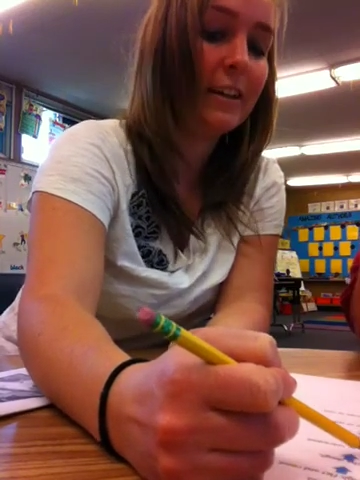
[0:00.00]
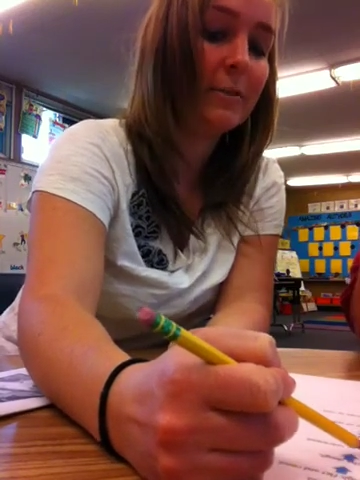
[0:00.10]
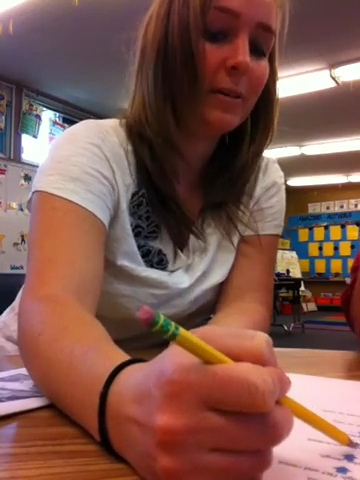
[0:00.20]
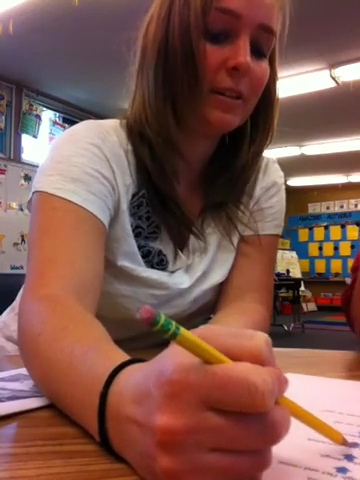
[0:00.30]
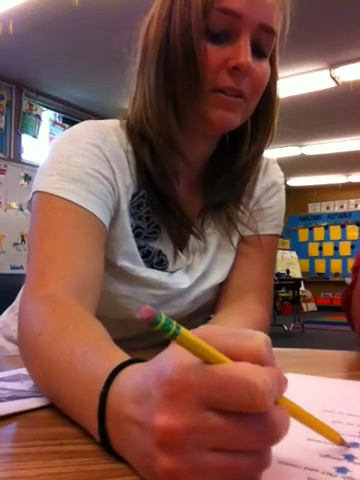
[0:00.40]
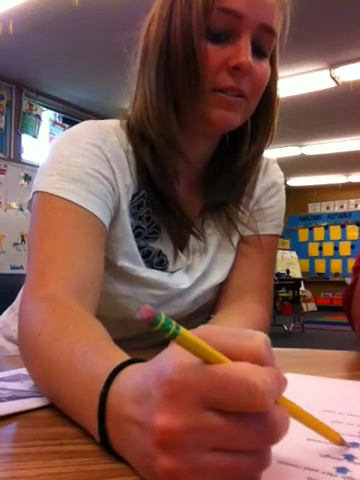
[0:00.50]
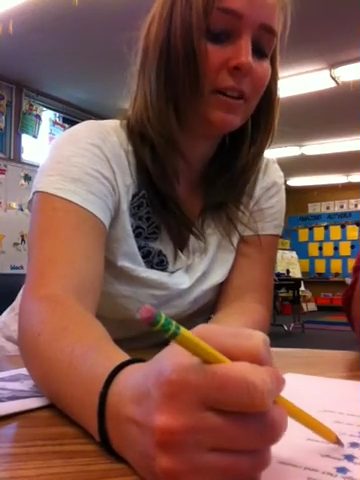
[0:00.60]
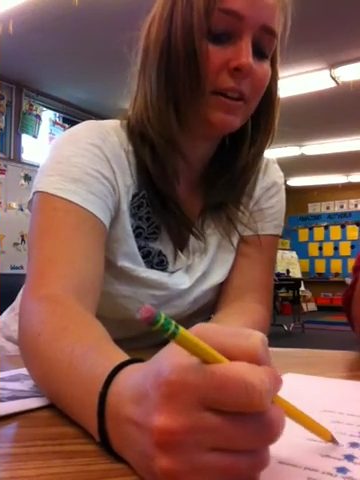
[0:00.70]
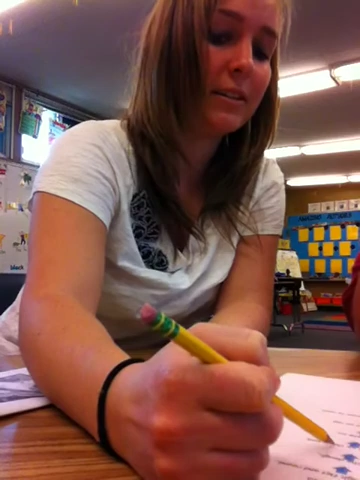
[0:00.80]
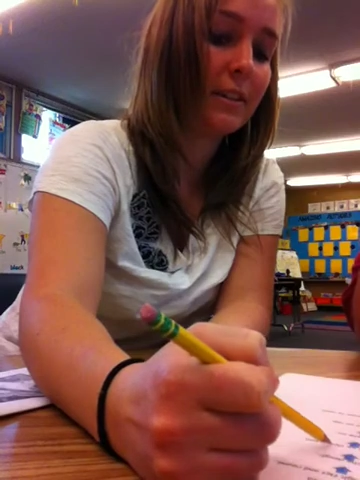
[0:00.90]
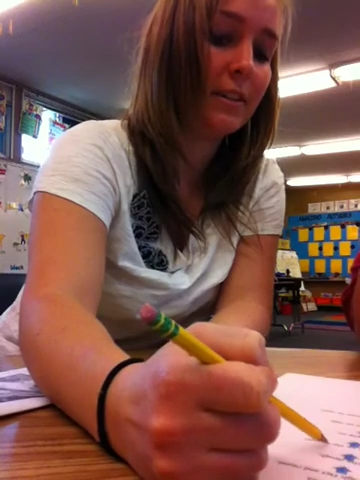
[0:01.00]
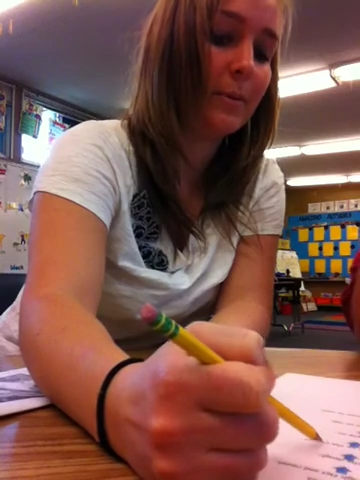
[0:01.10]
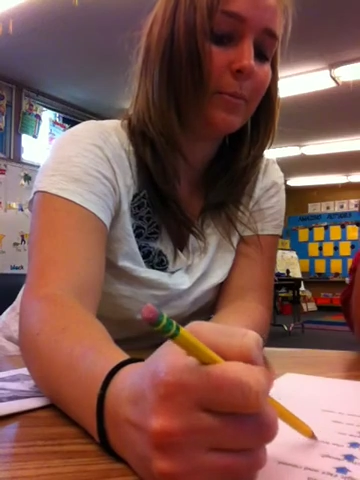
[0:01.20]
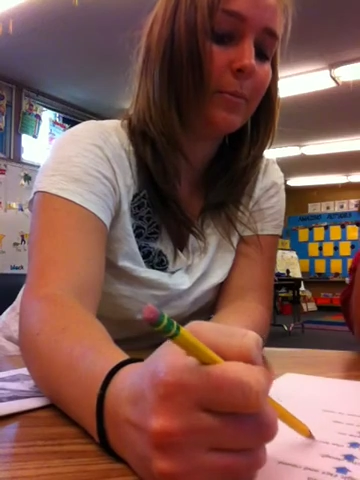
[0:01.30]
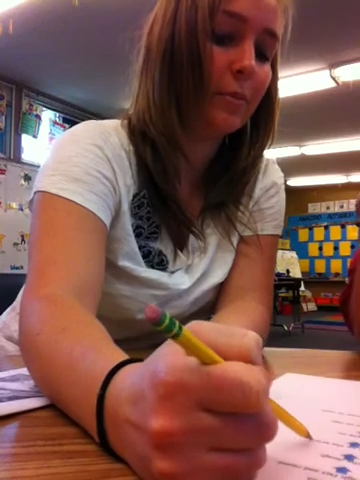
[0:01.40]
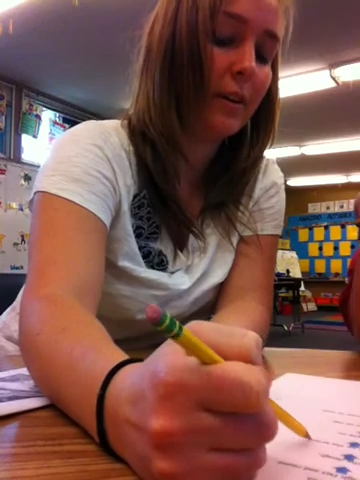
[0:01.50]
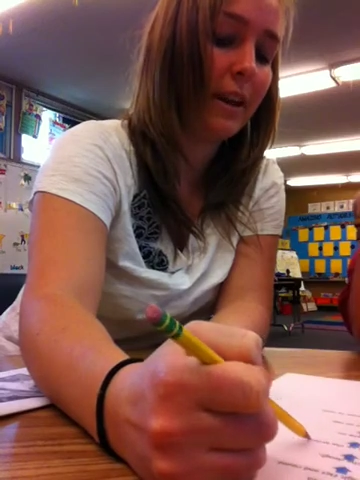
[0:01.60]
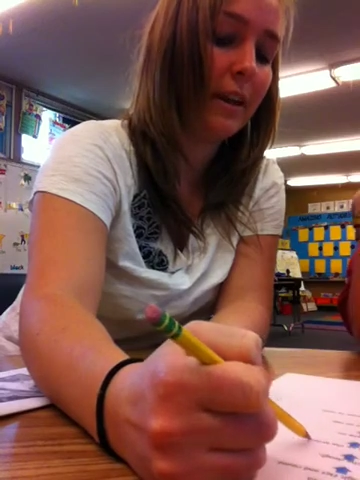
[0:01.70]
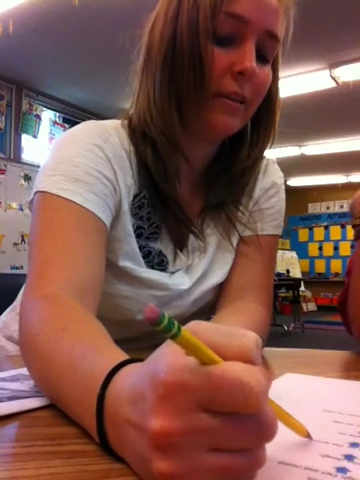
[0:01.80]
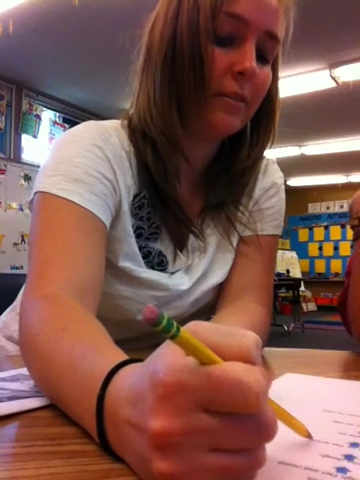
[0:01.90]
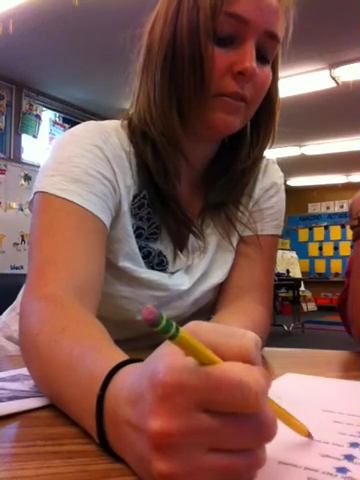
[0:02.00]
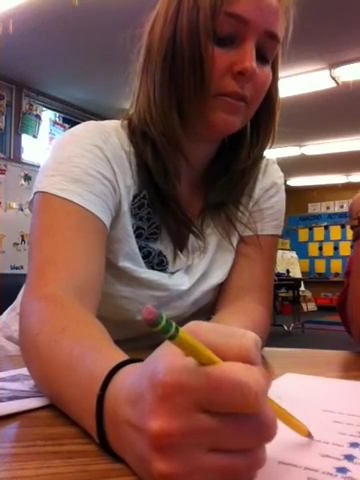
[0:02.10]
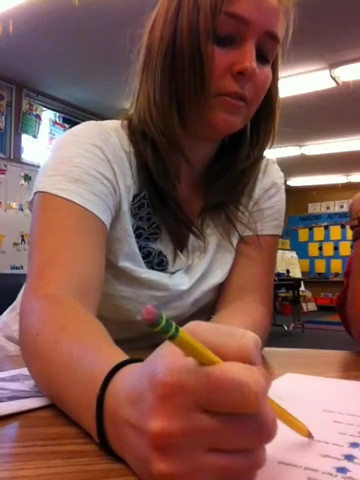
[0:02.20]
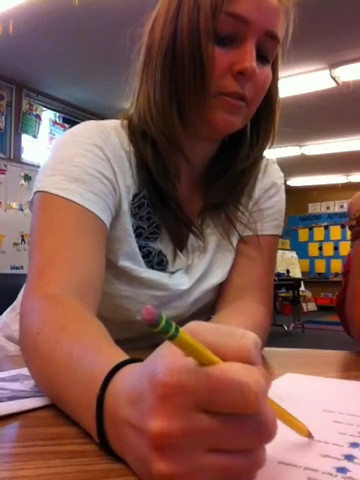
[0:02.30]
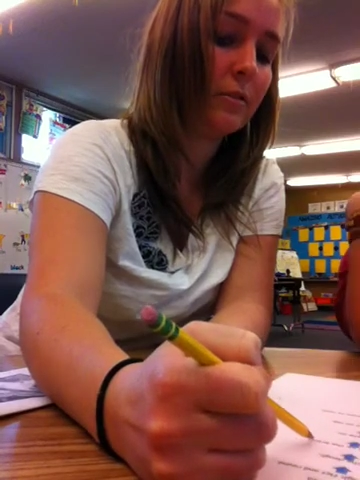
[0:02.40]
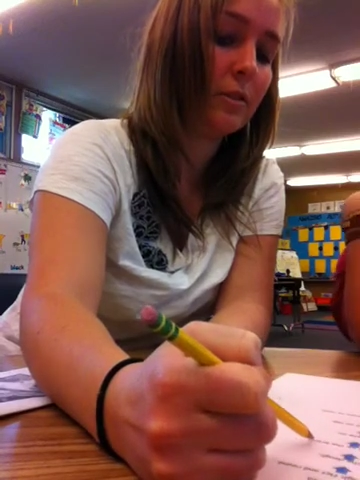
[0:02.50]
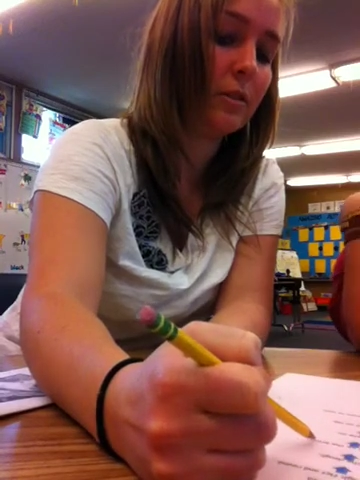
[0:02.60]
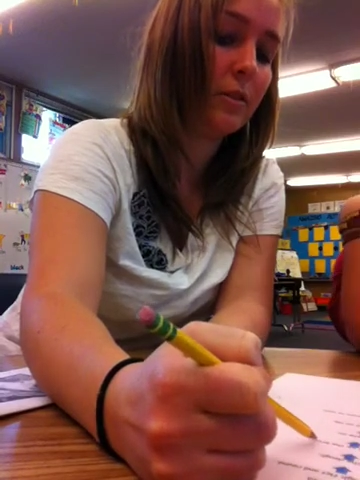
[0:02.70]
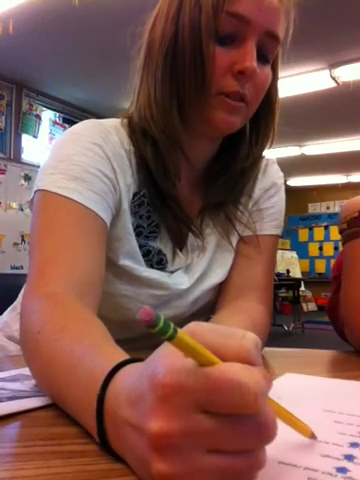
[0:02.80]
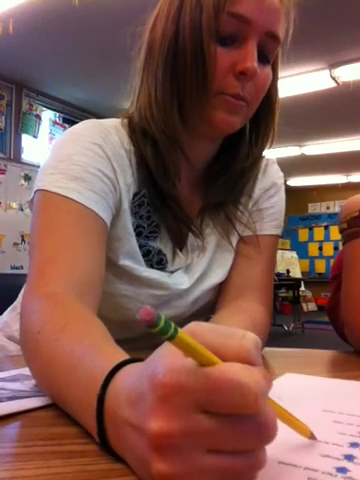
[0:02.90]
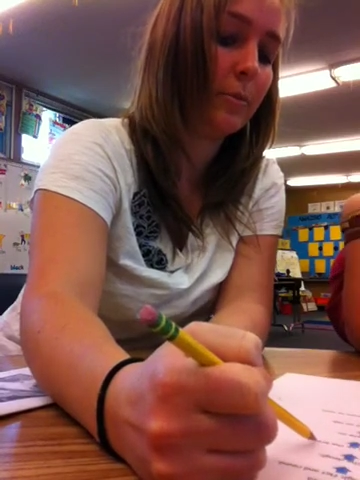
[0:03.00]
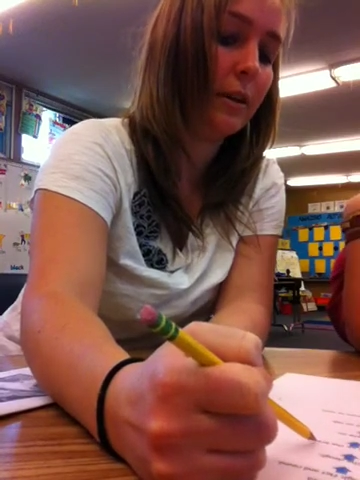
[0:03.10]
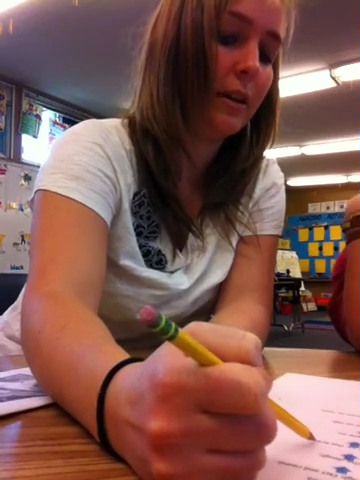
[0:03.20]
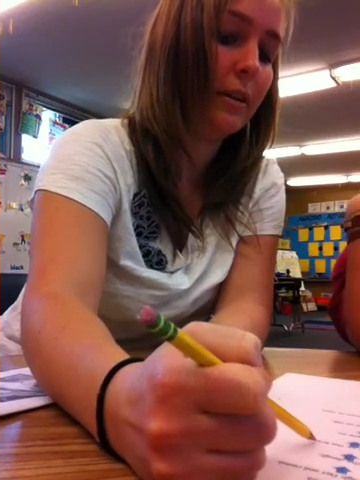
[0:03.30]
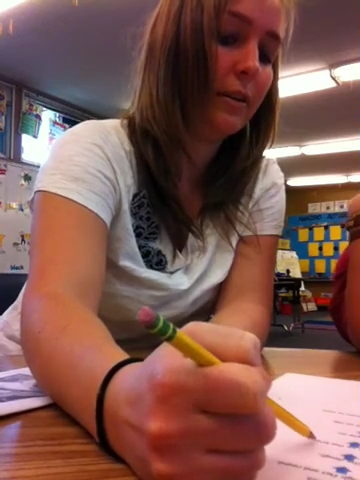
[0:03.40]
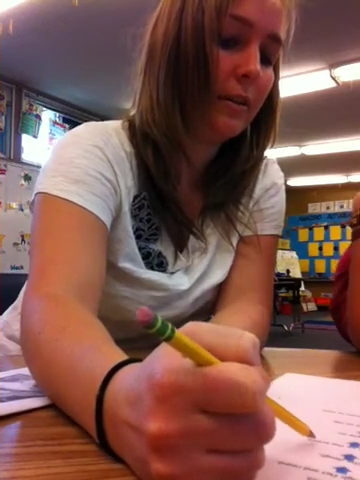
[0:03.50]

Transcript: Spread sauce on the bread. So she calls it bread.